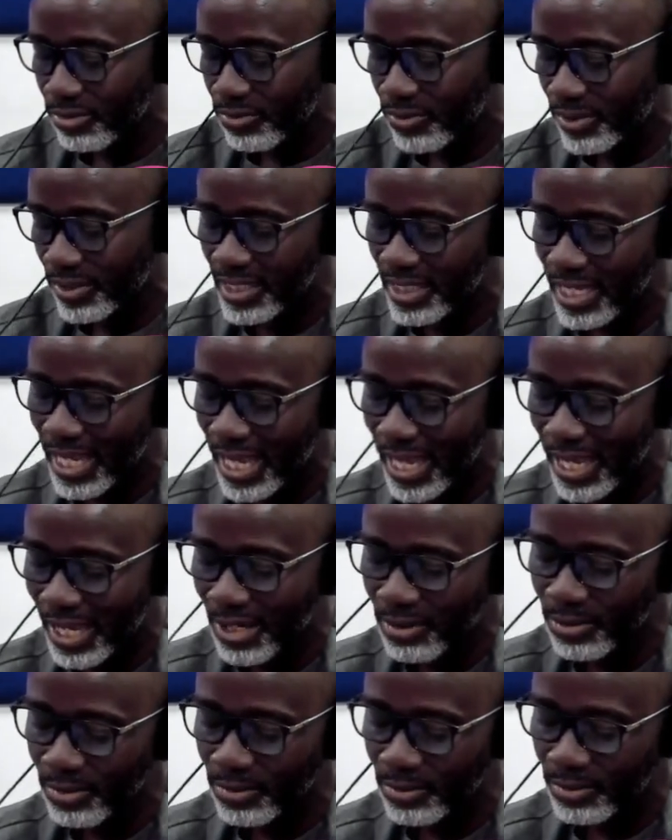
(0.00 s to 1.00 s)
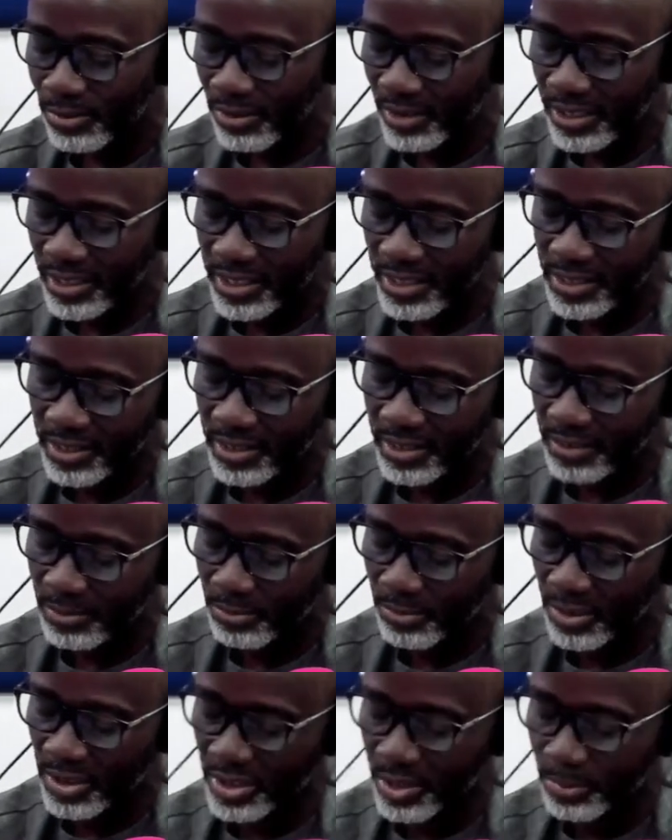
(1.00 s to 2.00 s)
we see how these
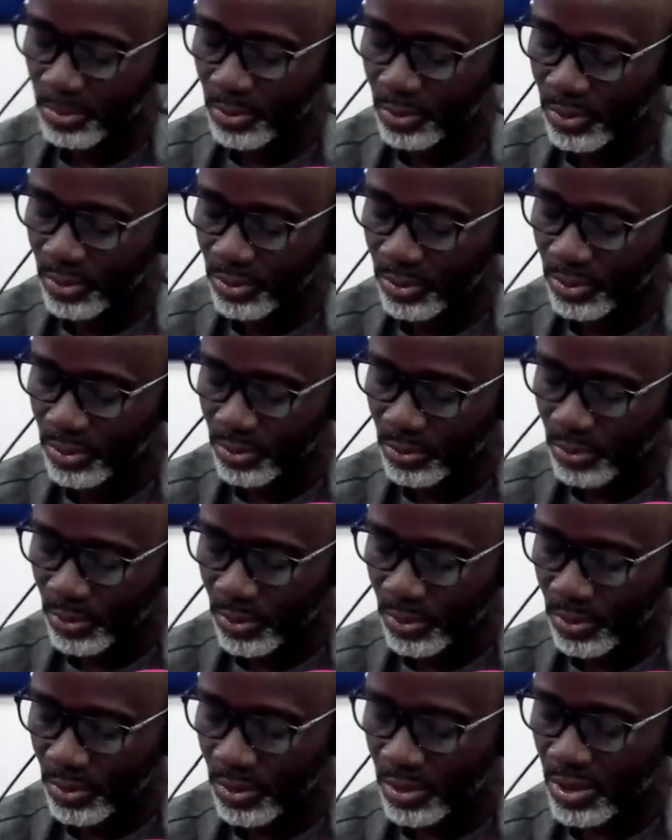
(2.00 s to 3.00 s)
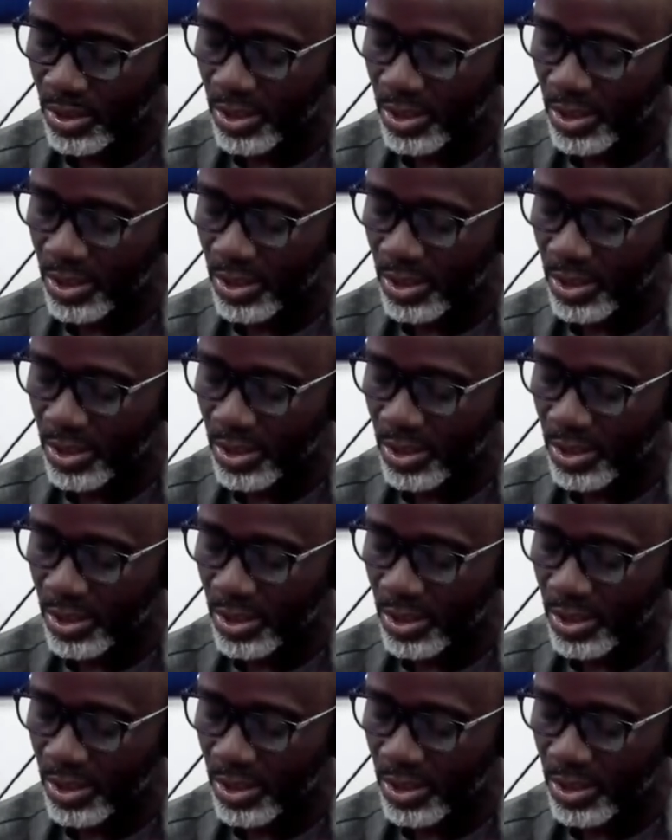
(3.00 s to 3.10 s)
principles will